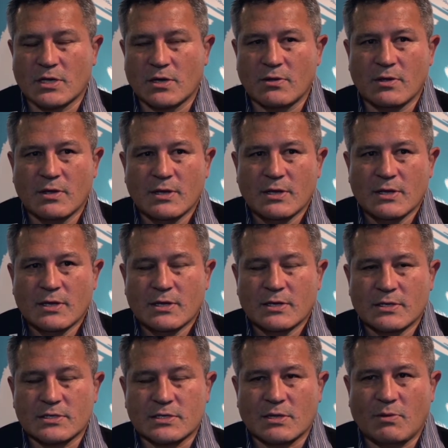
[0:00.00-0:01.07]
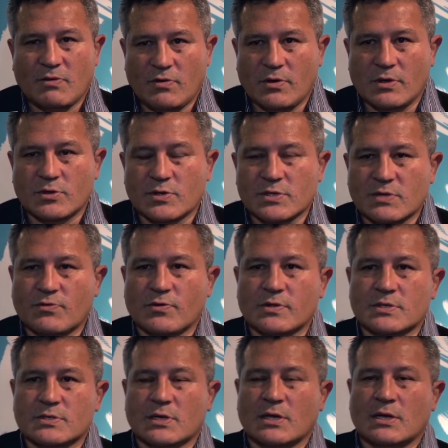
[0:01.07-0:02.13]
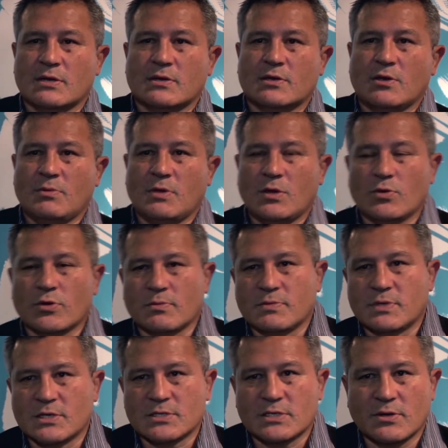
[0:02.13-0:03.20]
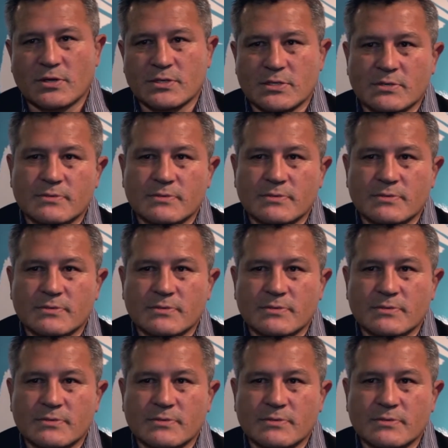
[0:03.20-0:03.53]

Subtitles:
So this is going to be very interesting for this QBE Autumn Test Series.